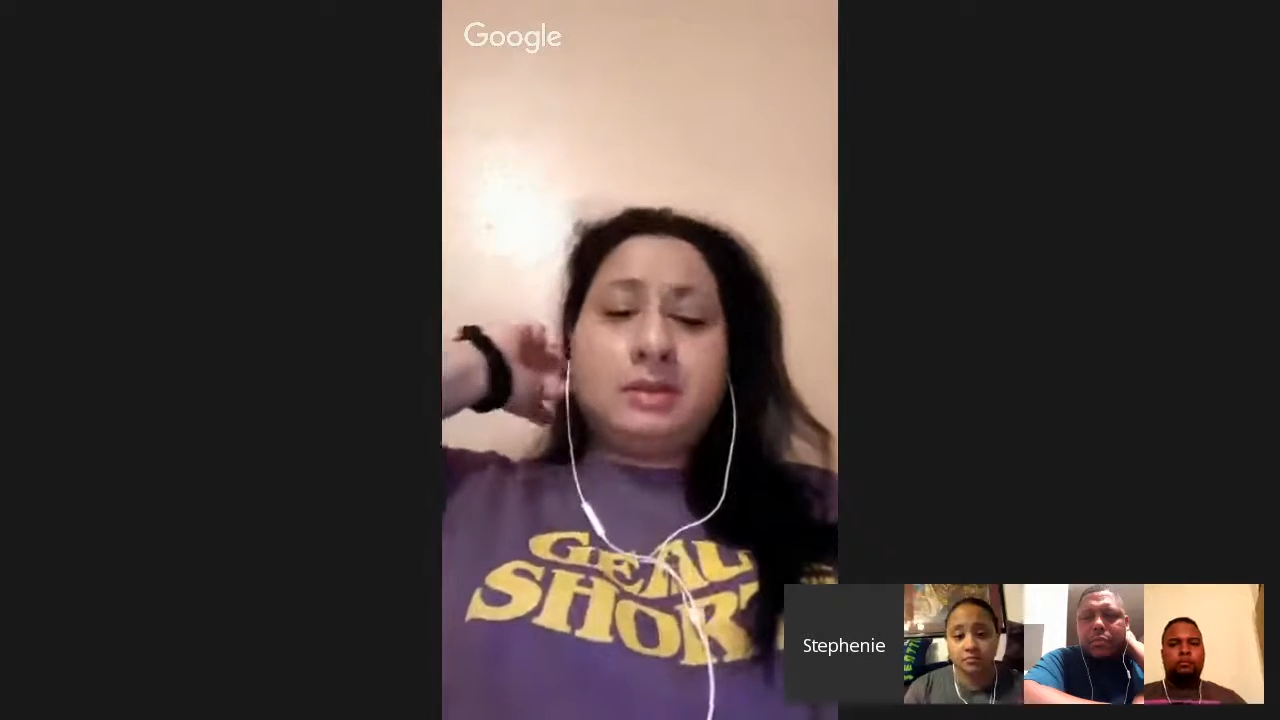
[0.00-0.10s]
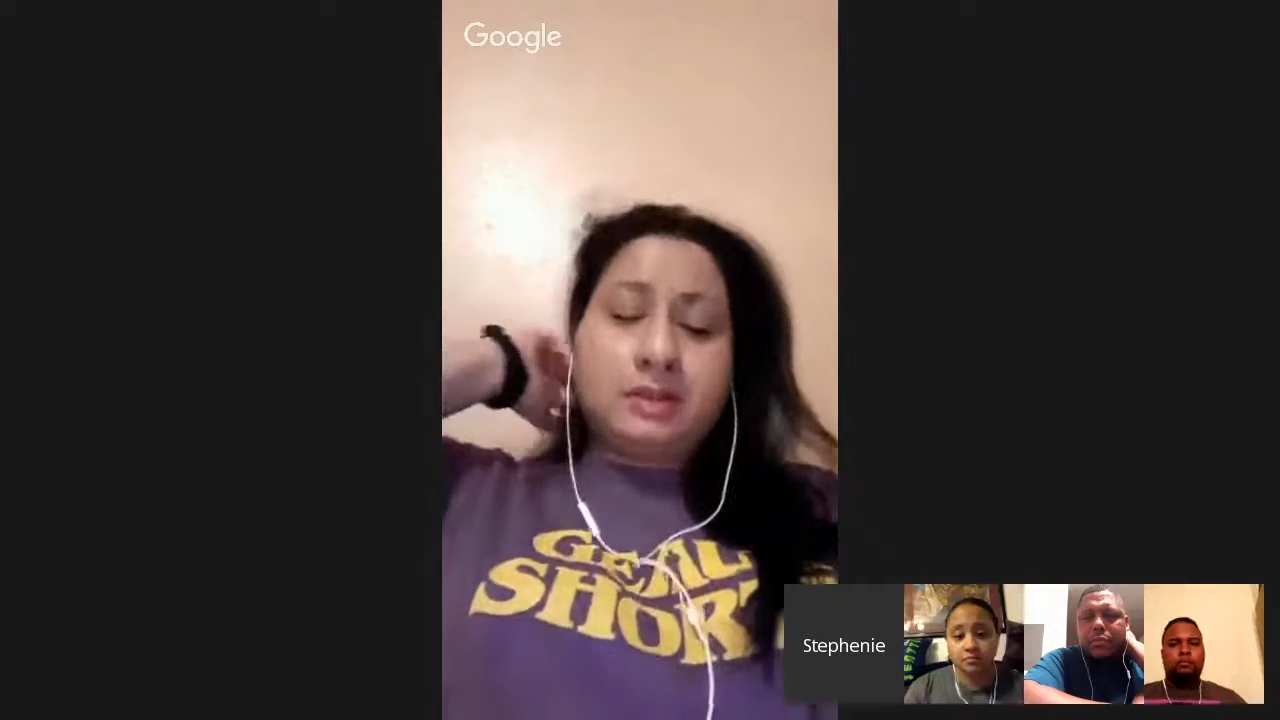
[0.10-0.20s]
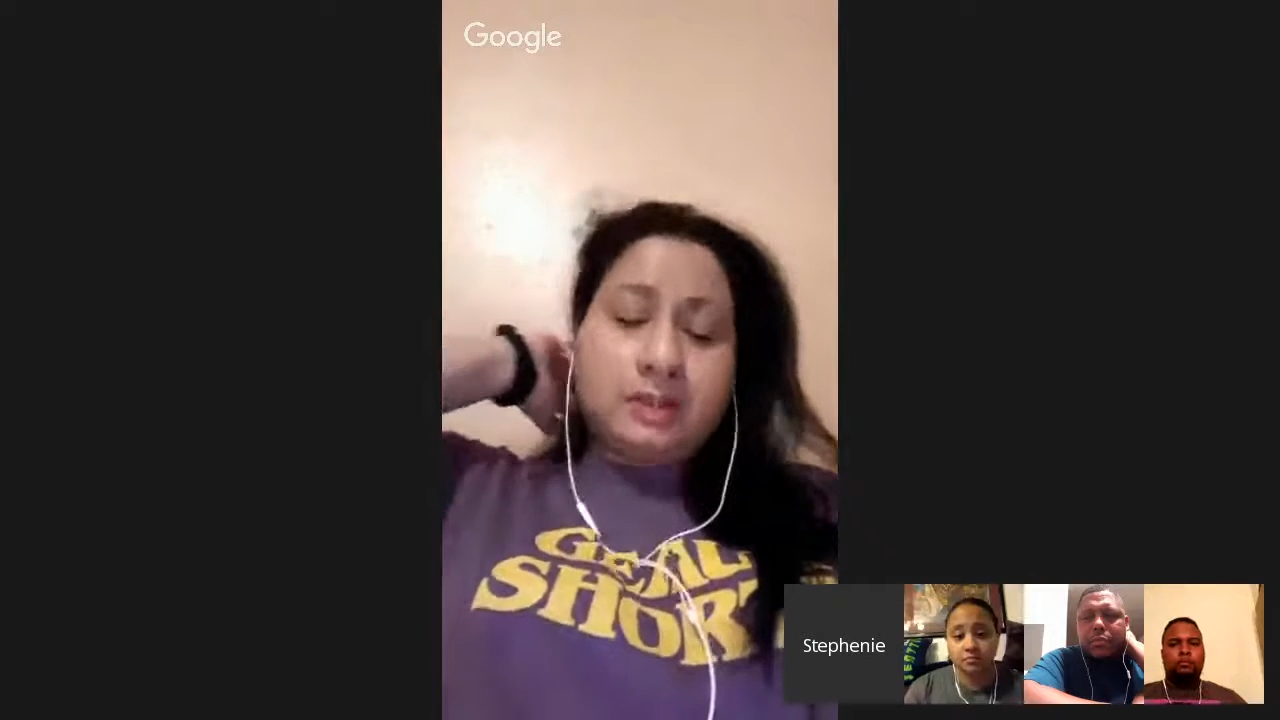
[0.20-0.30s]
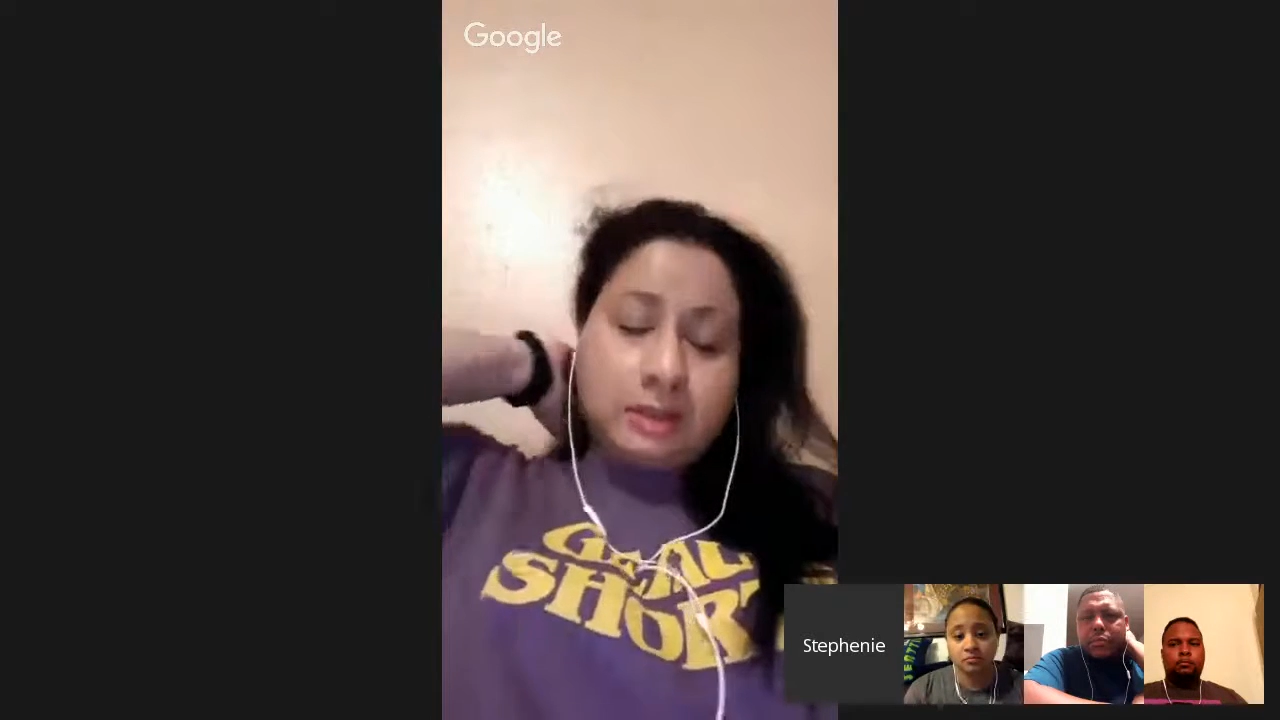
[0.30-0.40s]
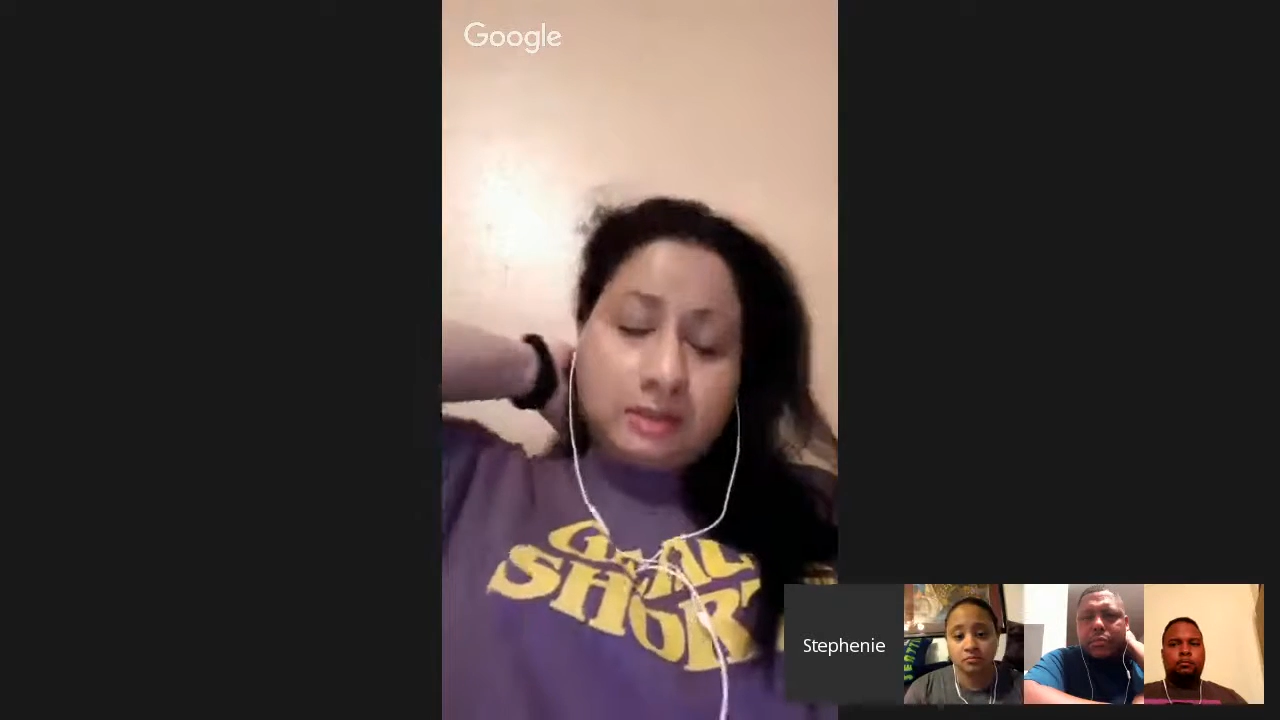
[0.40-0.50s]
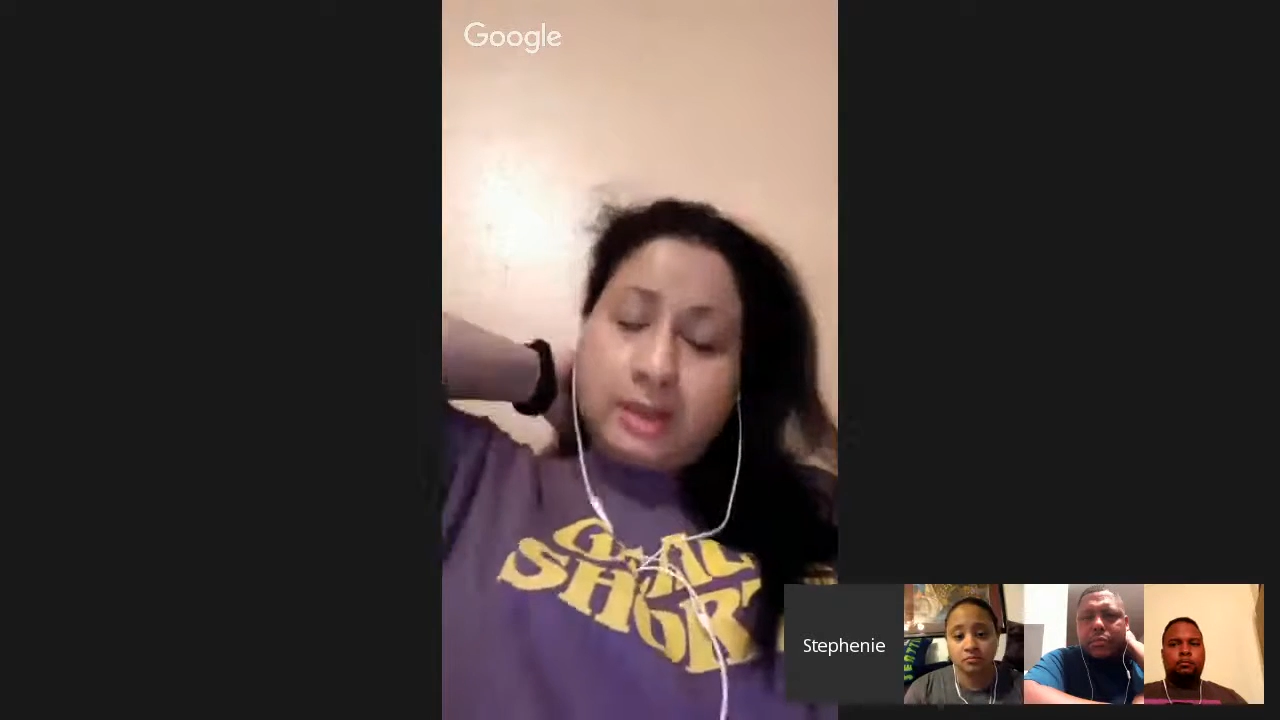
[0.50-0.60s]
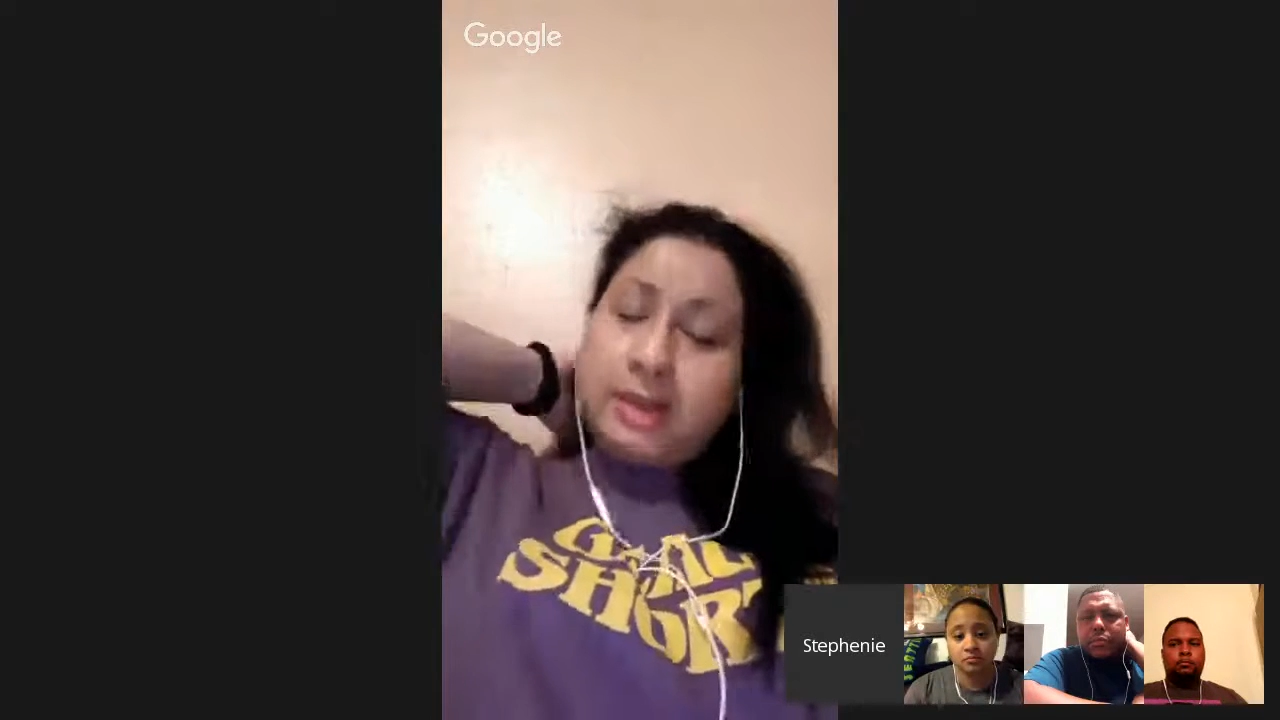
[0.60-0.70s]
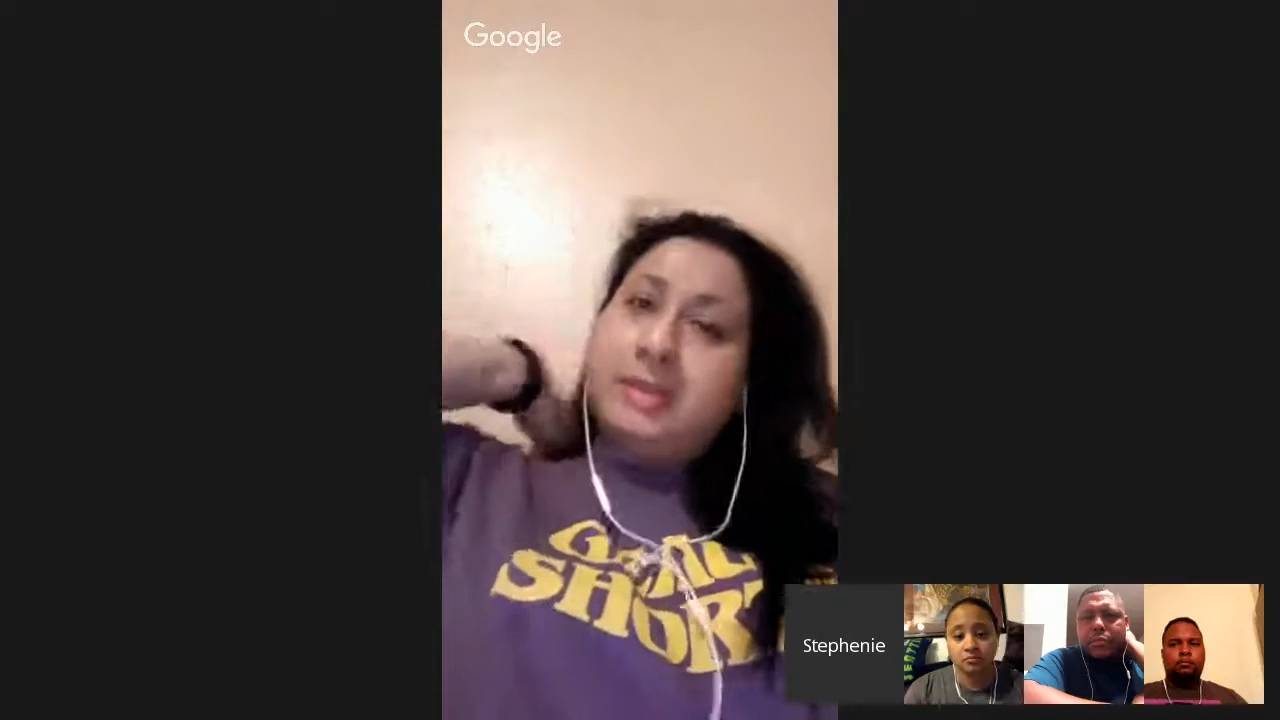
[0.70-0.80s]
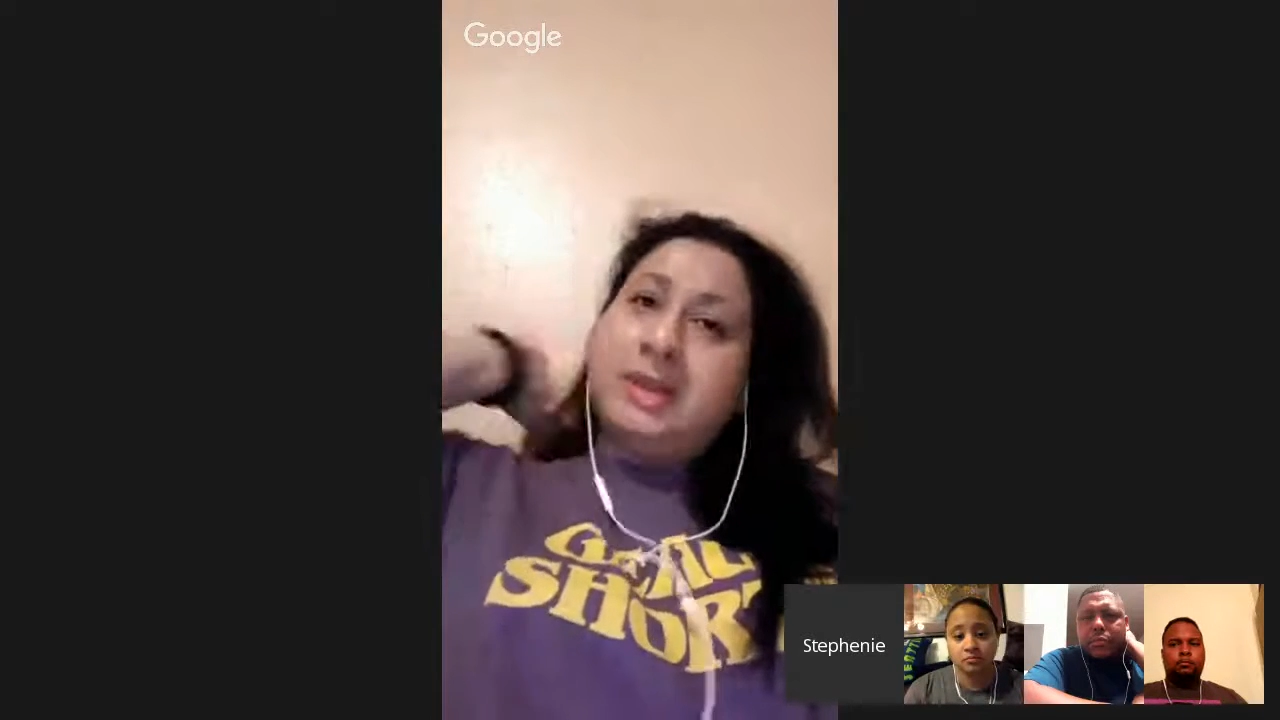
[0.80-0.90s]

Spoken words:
There's got to be